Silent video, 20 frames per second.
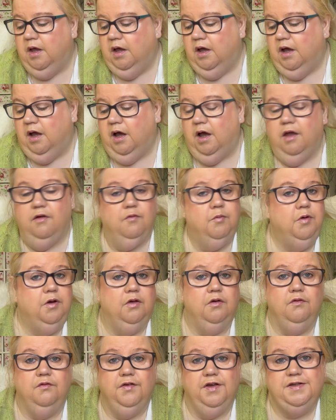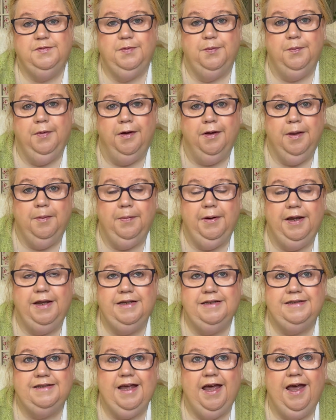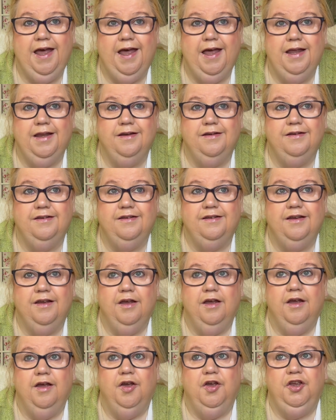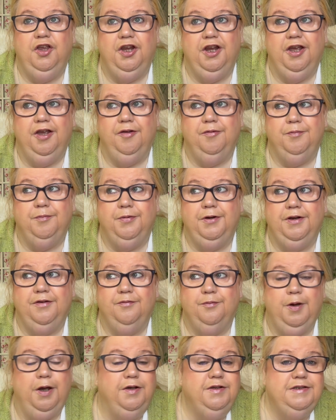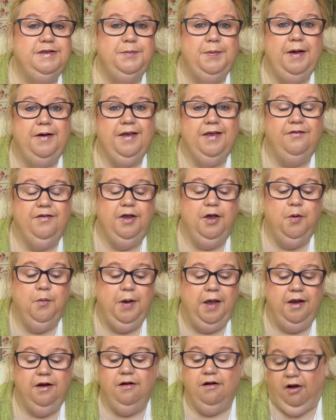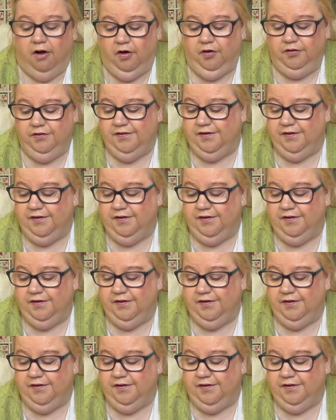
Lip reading: I've put it on Facebook Marketplace and, you know, put posts about giving it away, and I can't.